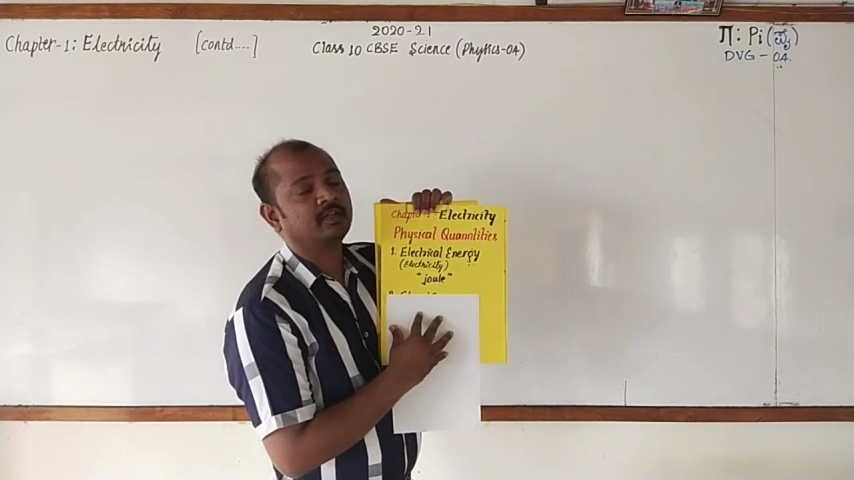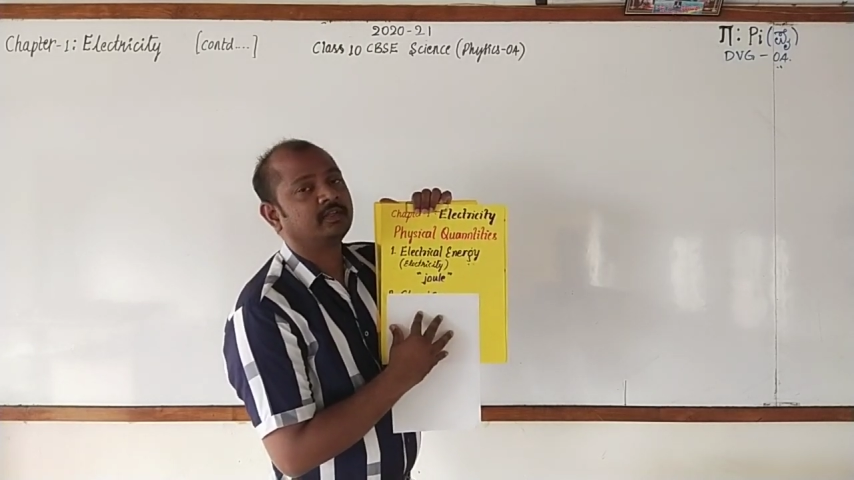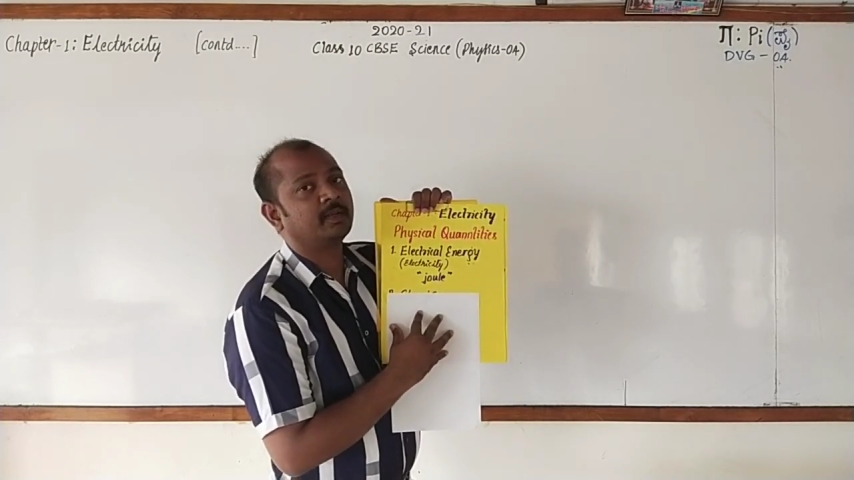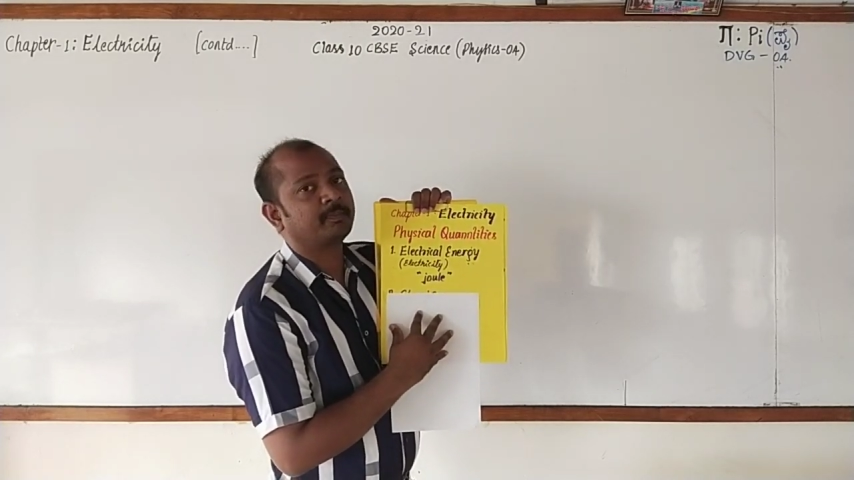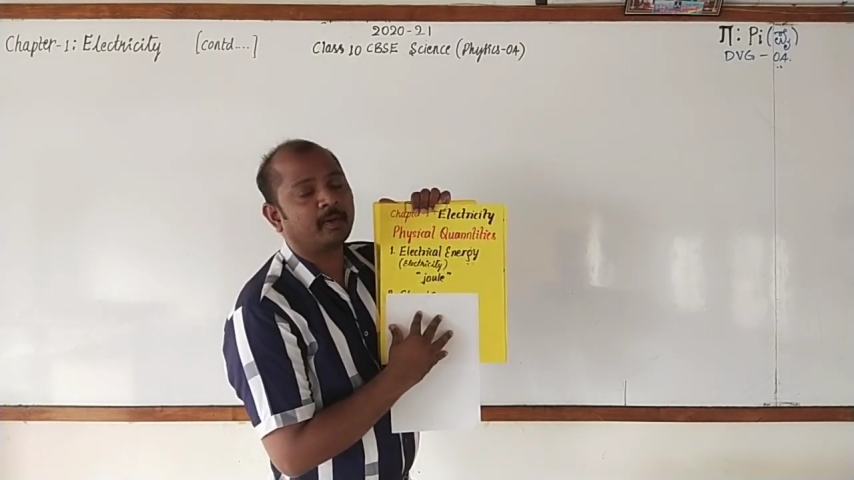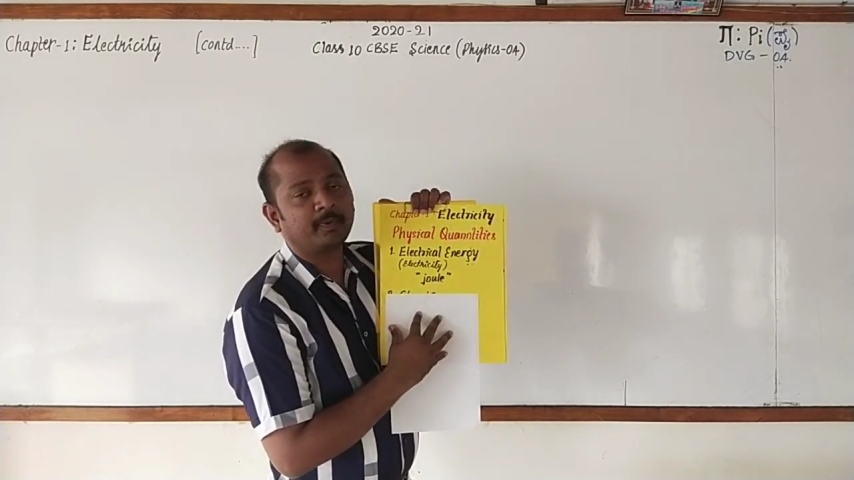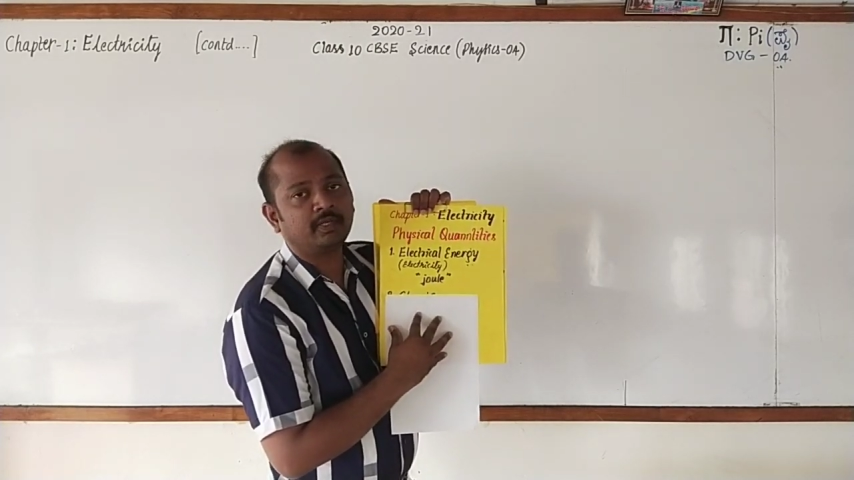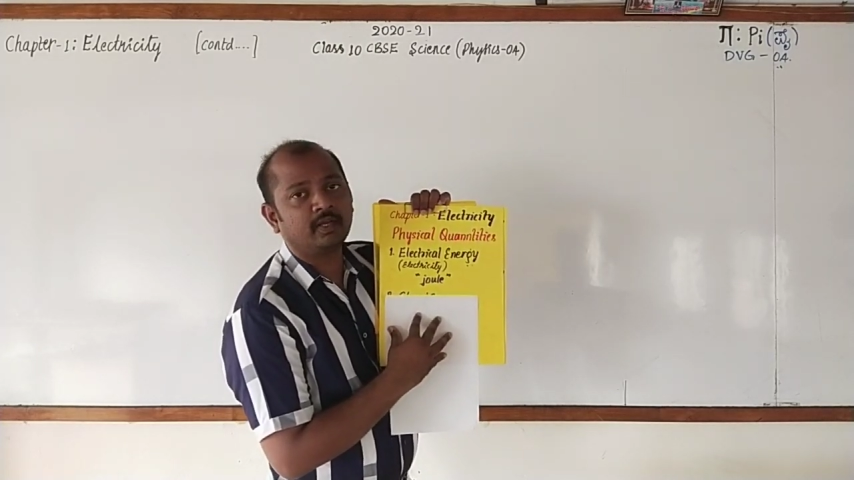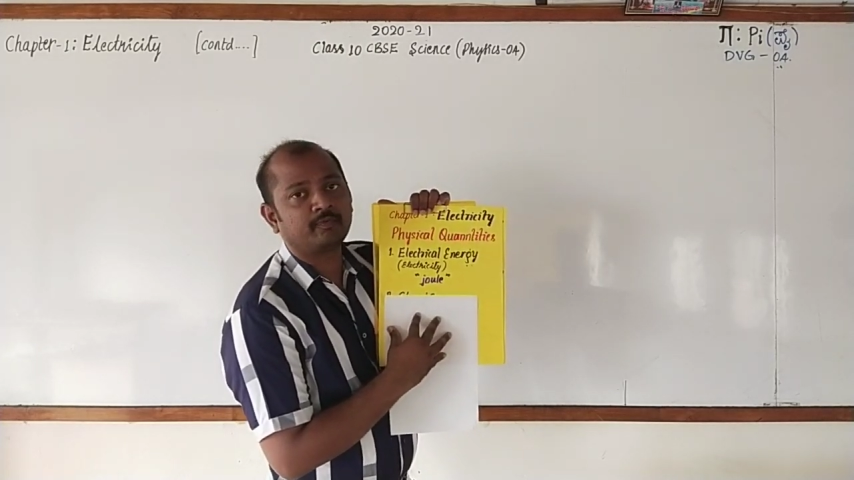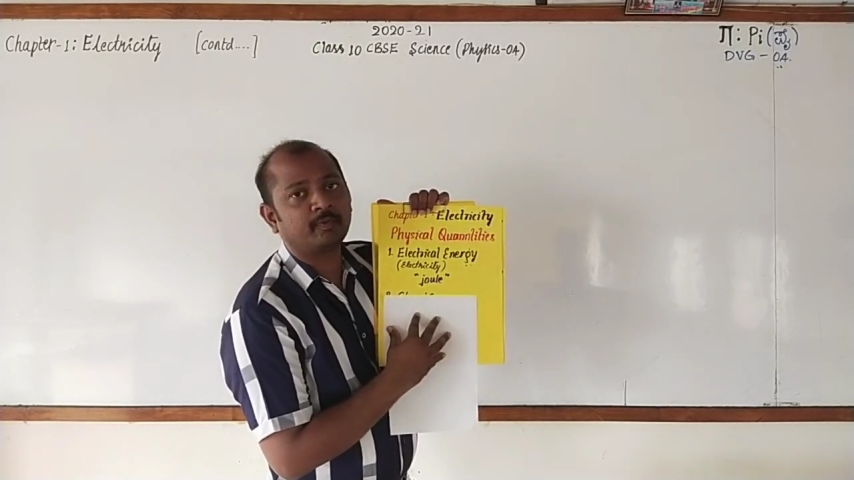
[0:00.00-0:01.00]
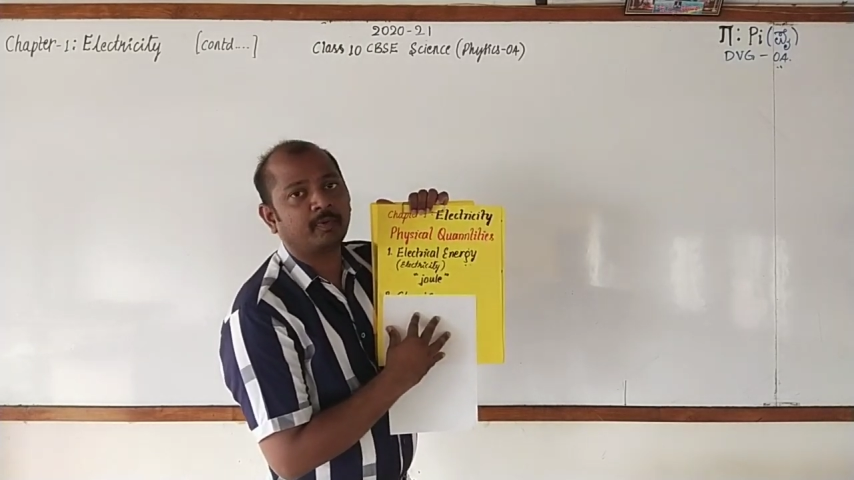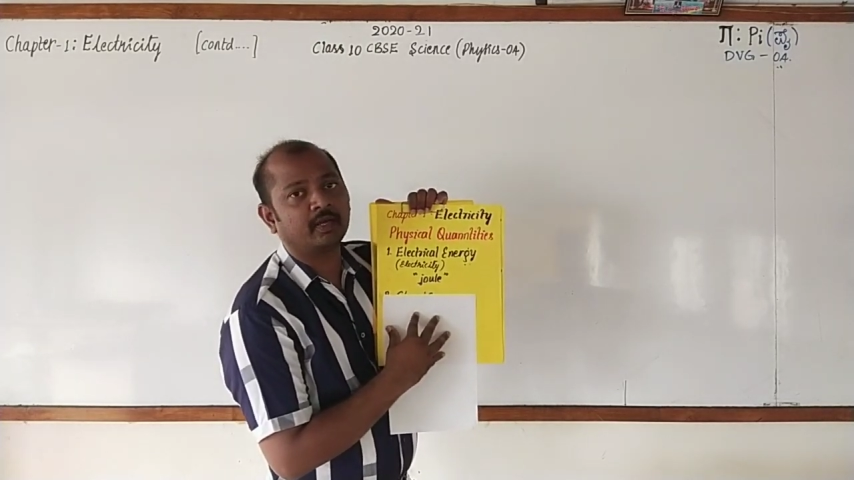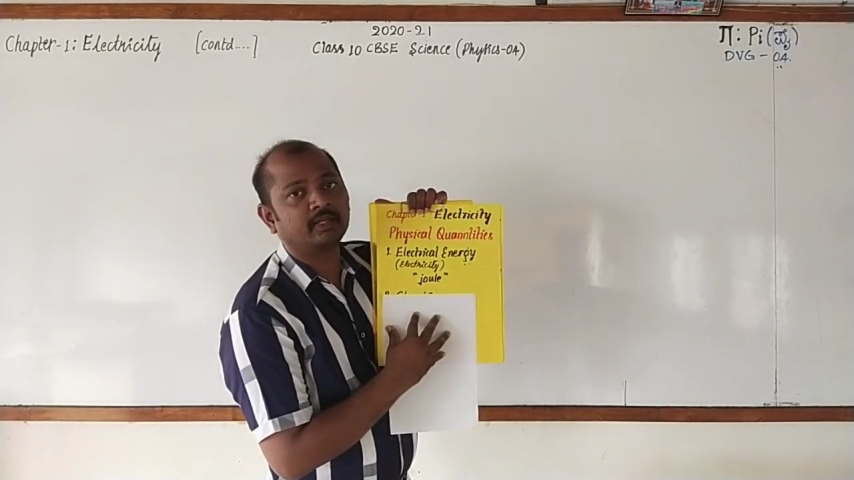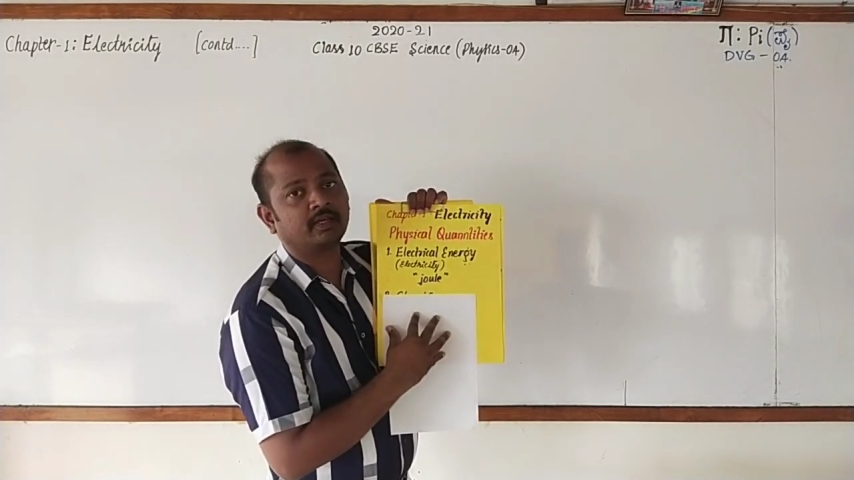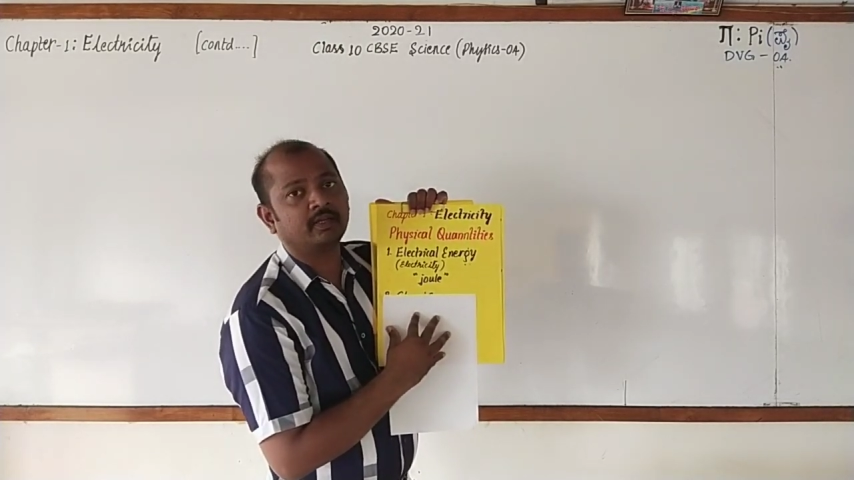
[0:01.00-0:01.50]
the property of a
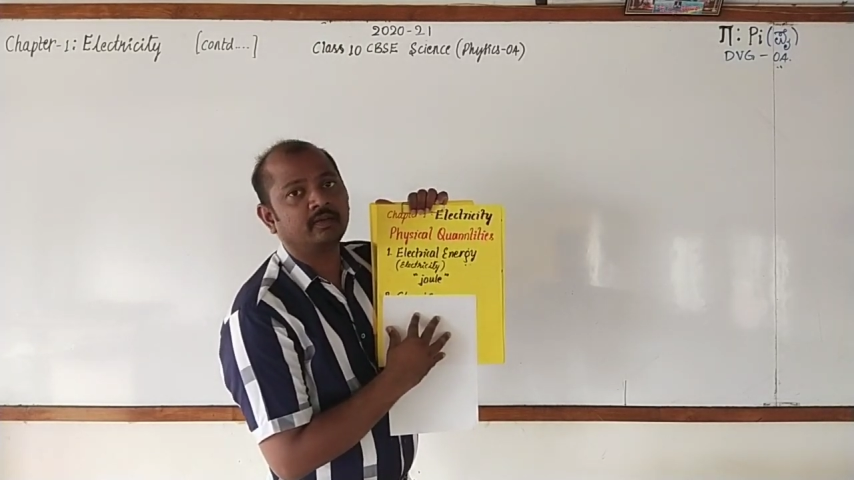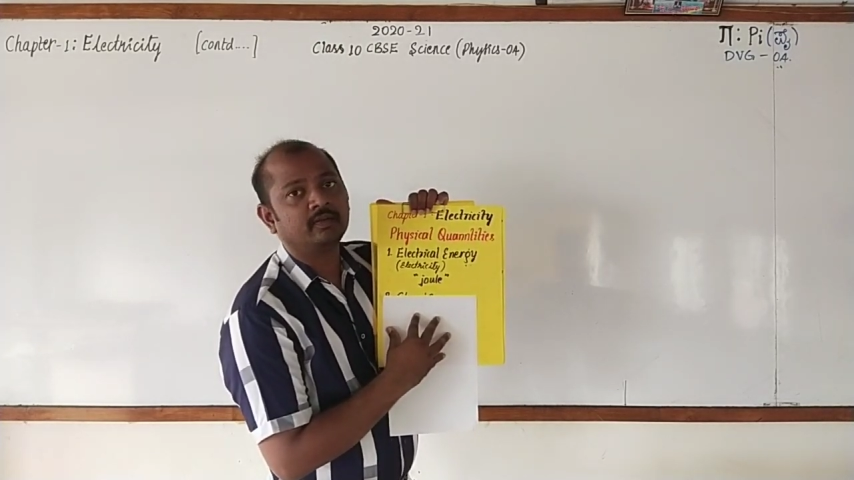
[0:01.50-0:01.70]
particle